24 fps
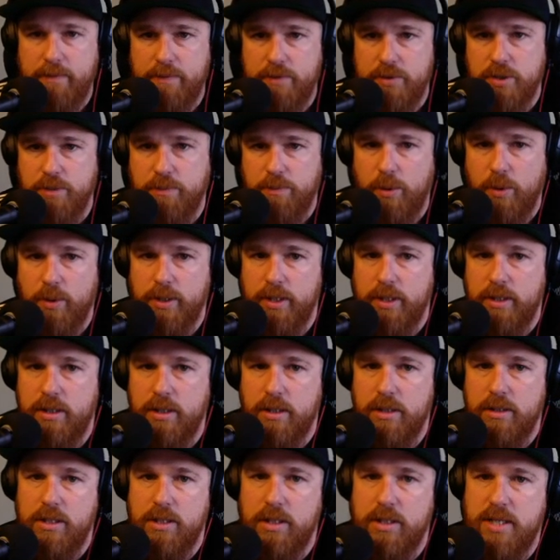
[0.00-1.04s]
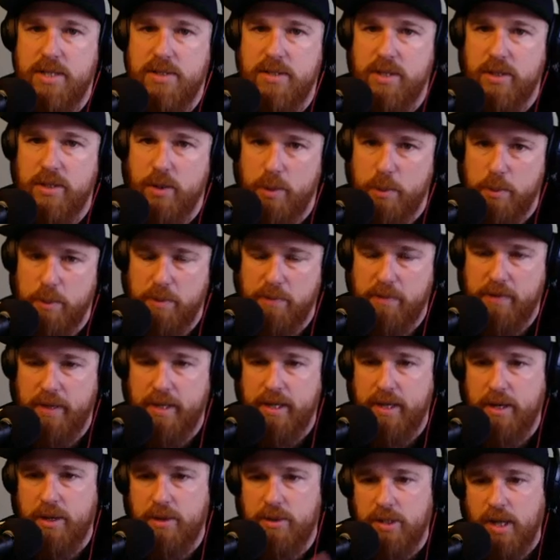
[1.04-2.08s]
supported the Disney Uber
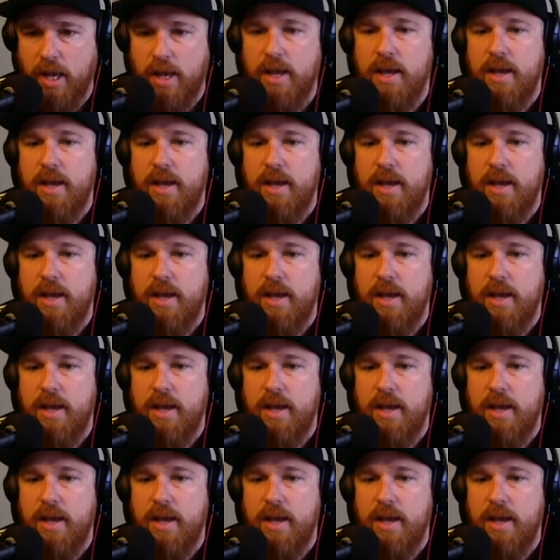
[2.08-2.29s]
videos